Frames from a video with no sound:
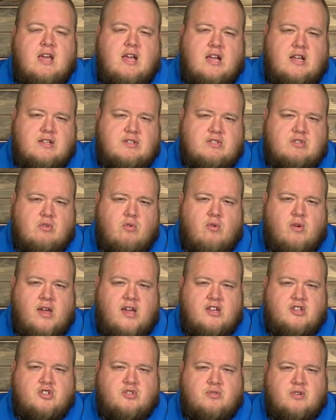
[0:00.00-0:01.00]
in school
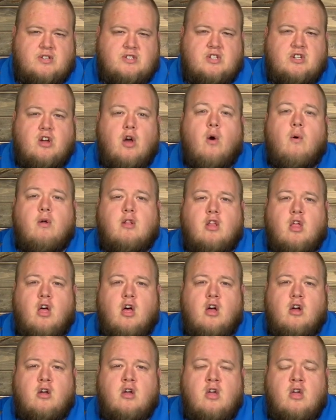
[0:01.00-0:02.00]
history to go
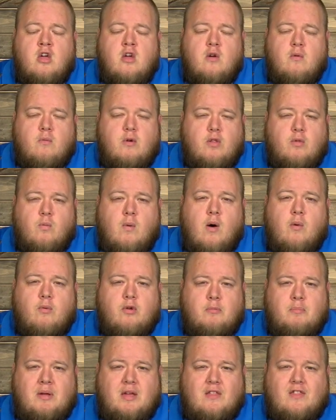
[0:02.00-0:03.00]
along with what
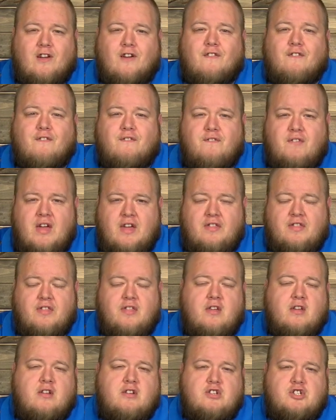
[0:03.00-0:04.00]
would be their
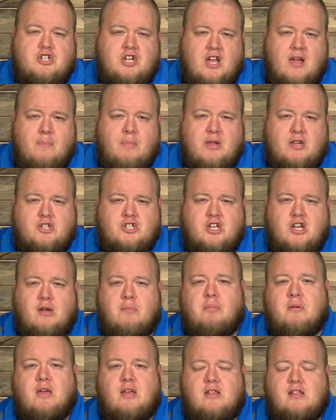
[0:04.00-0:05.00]
5th
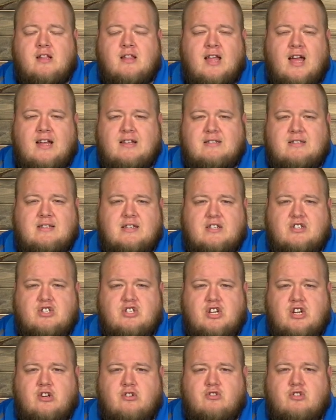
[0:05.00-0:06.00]
championship in the last 6
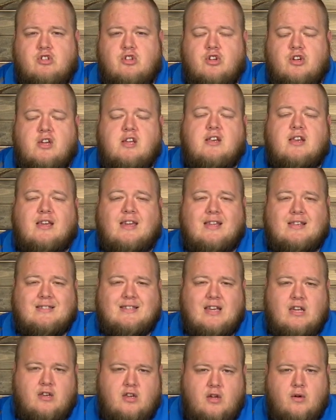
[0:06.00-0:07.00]
years, looking to
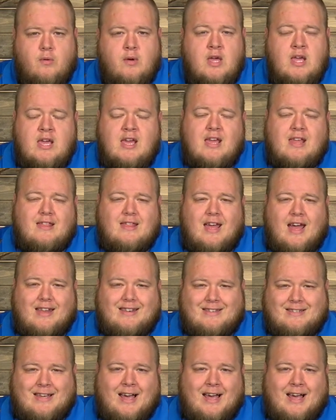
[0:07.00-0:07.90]
continue that